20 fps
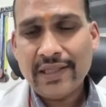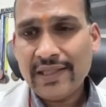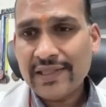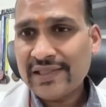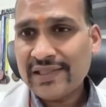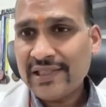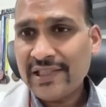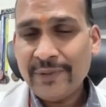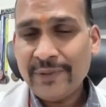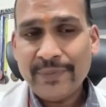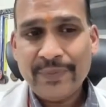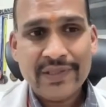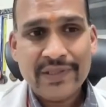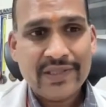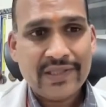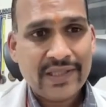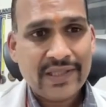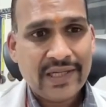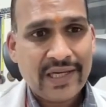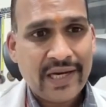sleep
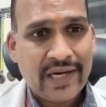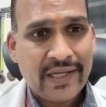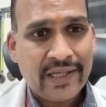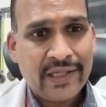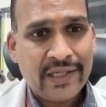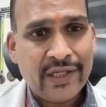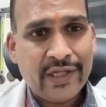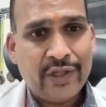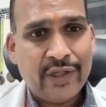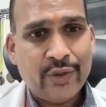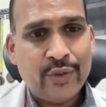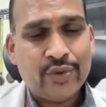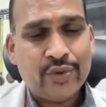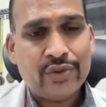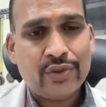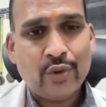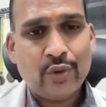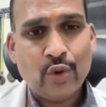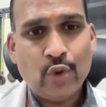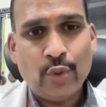is getting
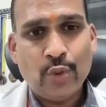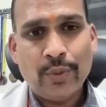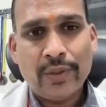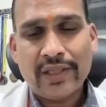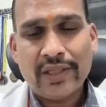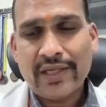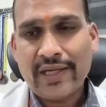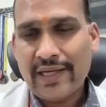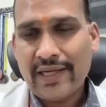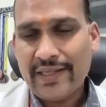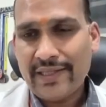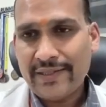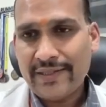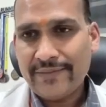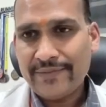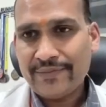reduced overnight.